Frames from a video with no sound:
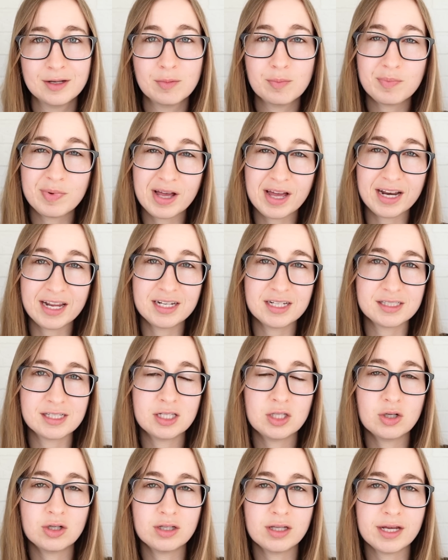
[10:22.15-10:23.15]
But it
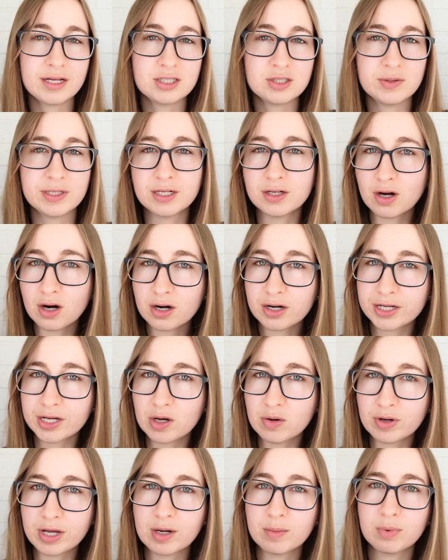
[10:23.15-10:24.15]
doesn't look like doing
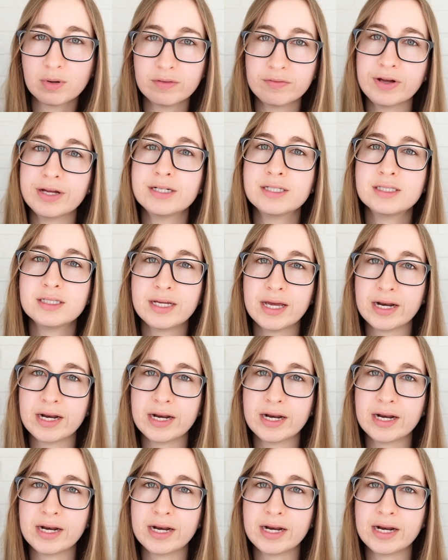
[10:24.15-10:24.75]
cardio can prevent